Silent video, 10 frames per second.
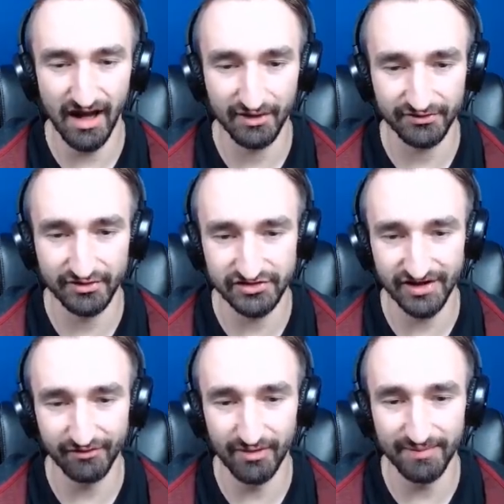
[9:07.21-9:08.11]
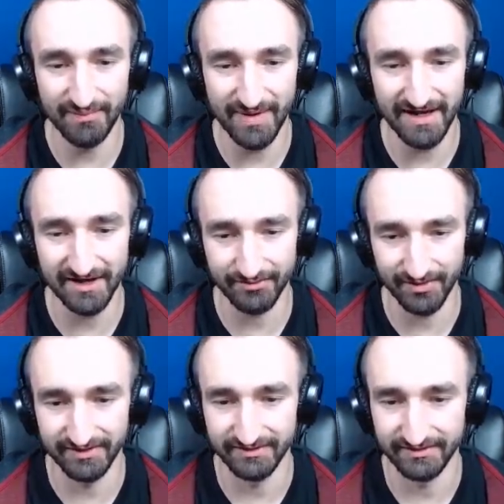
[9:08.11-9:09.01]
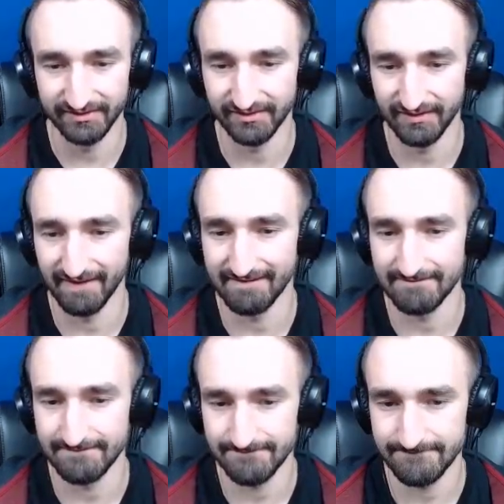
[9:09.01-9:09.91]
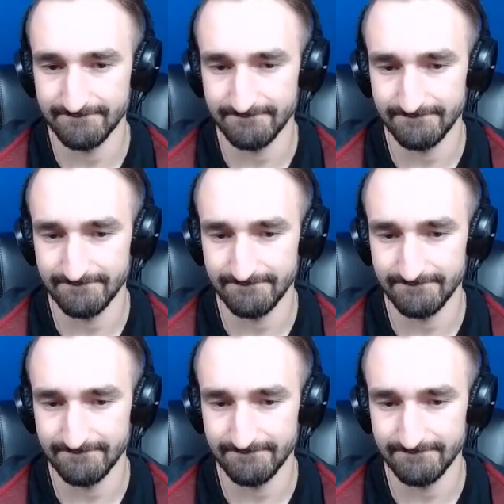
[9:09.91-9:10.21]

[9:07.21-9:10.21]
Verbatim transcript: Oh, so just everyone but Ben has one. Yeah. yeah.